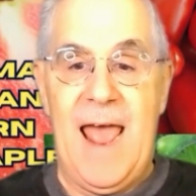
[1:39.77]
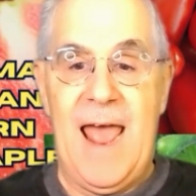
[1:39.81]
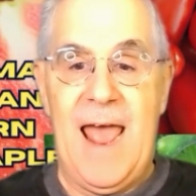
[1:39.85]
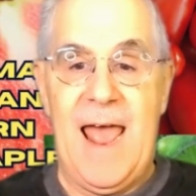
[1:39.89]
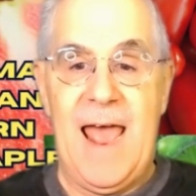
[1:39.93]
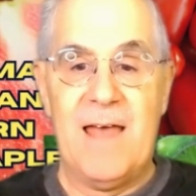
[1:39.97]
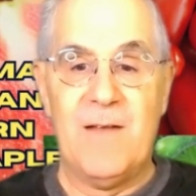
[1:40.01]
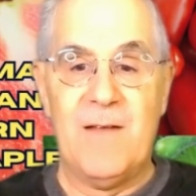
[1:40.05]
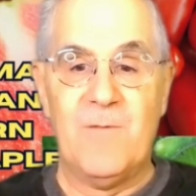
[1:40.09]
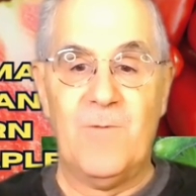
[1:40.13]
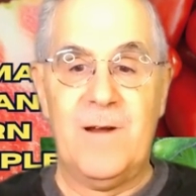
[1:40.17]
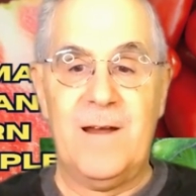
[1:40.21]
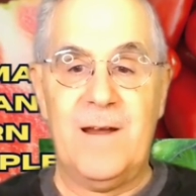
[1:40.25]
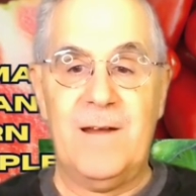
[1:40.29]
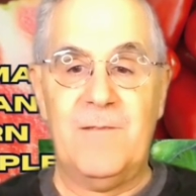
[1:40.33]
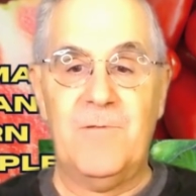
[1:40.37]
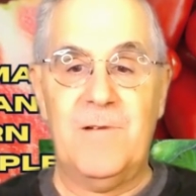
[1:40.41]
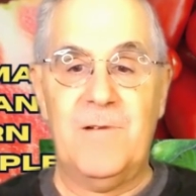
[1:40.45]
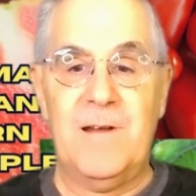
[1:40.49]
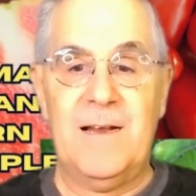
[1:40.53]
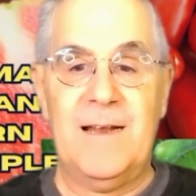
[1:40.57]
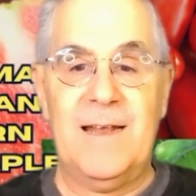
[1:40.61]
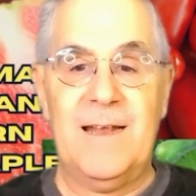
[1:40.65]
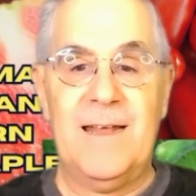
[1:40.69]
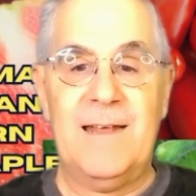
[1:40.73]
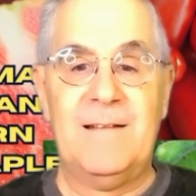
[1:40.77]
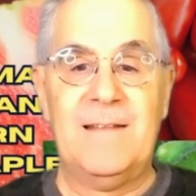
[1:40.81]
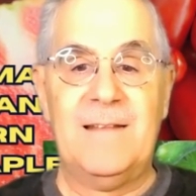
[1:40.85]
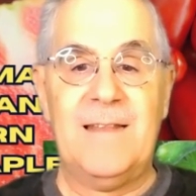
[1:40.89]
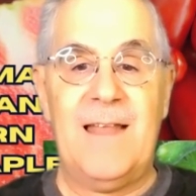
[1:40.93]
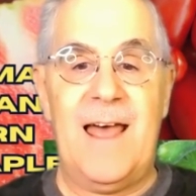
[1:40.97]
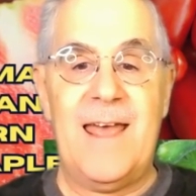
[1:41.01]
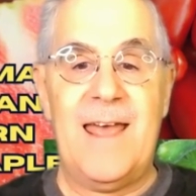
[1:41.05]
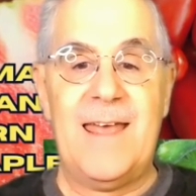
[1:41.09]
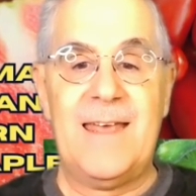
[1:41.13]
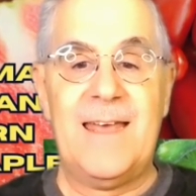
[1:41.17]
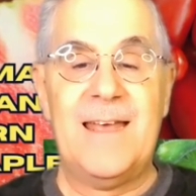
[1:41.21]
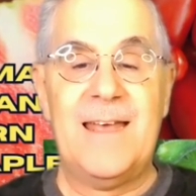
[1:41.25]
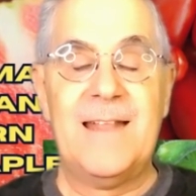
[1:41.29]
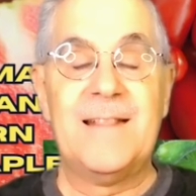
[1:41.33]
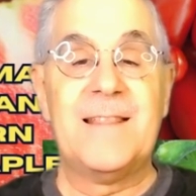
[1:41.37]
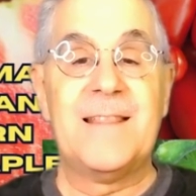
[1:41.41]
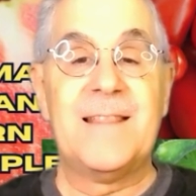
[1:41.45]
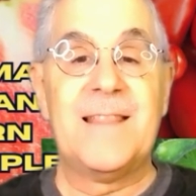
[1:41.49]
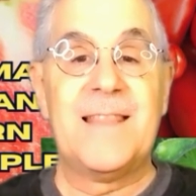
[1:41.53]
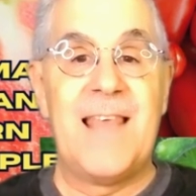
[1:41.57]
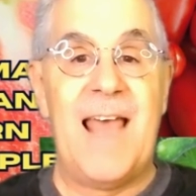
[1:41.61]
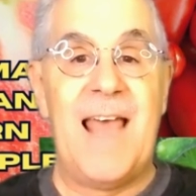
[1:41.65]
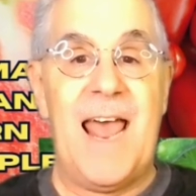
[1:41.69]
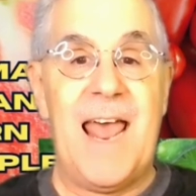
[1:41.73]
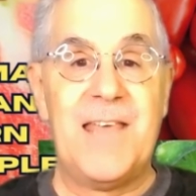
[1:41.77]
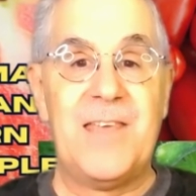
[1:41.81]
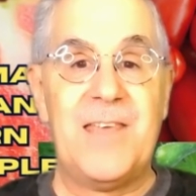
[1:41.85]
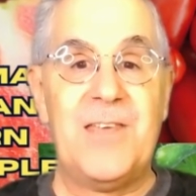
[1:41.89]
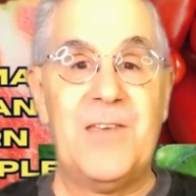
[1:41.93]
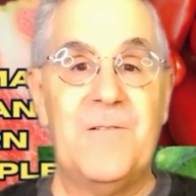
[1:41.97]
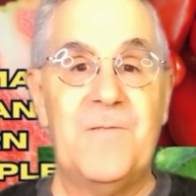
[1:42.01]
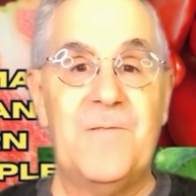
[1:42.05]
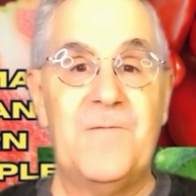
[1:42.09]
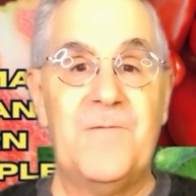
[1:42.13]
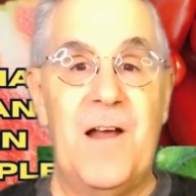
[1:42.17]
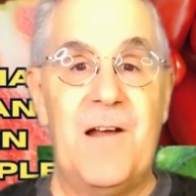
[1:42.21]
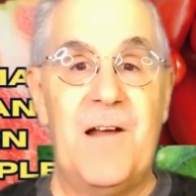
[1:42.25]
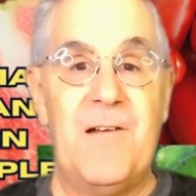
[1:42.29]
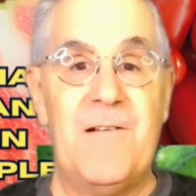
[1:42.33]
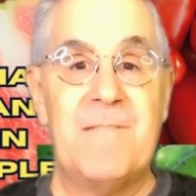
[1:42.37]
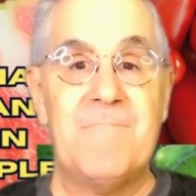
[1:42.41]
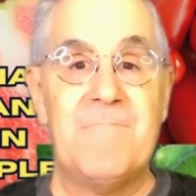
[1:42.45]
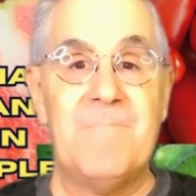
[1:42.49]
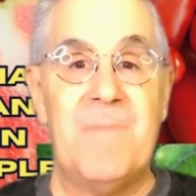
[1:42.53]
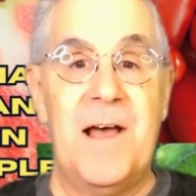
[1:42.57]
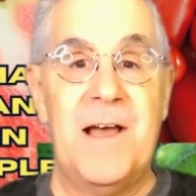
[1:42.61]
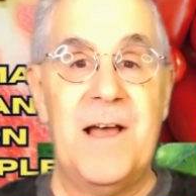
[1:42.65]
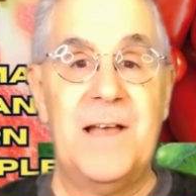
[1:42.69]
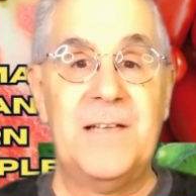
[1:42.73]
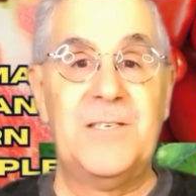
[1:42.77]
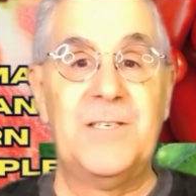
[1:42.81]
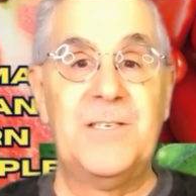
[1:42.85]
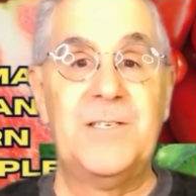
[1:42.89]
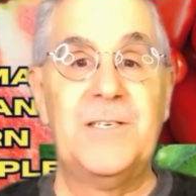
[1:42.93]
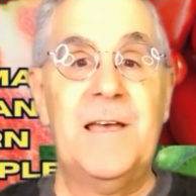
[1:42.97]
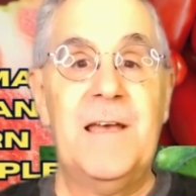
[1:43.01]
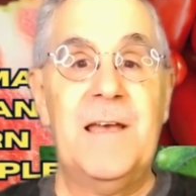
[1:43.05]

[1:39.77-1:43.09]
And we really like it. Thank you very much.